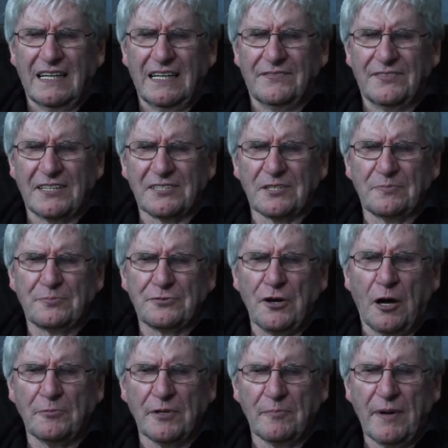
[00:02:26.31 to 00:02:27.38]
if there's a
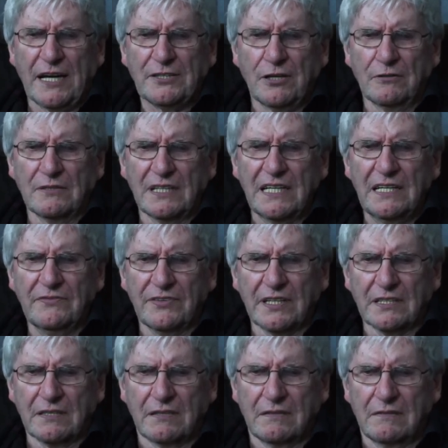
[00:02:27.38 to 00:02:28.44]
problem i don't leave
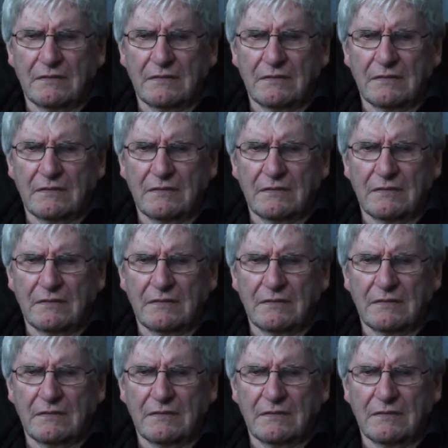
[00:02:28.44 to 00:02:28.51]
it